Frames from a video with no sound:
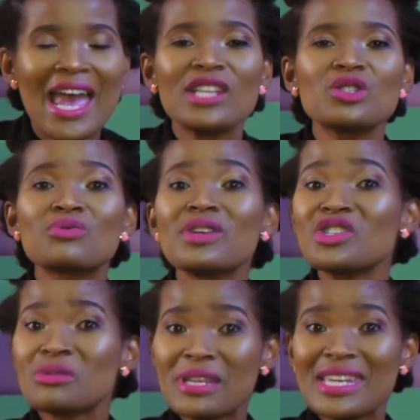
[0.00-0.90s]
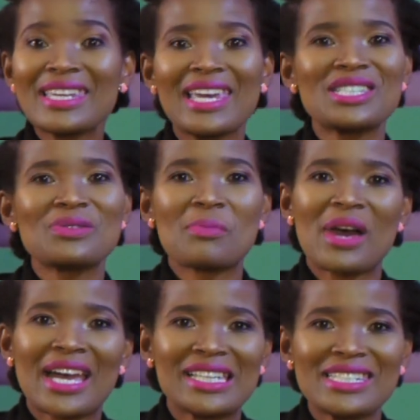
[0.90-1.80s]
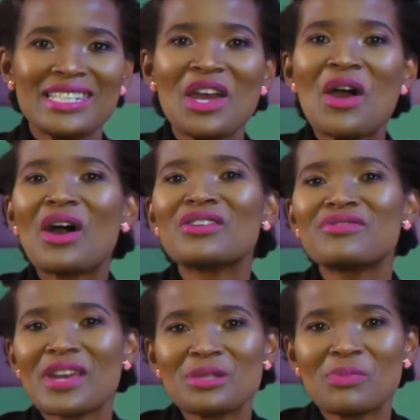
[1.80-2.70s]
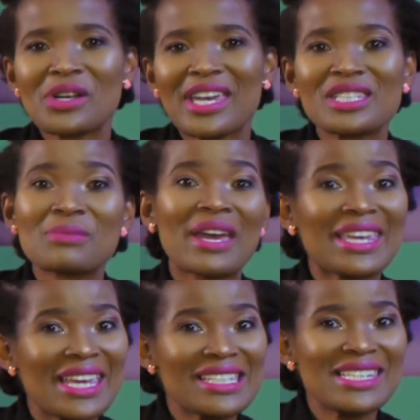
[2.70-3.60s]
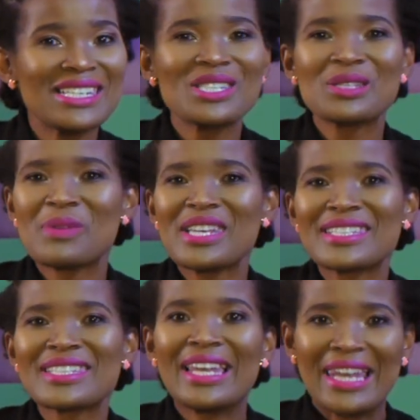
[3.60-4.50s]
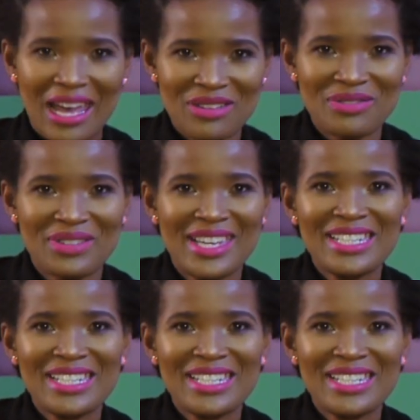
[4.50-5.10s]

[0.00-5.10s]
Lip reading: And to reach me, Ketty Wepagati, on Facebook, it's my Ketty Speaks Life.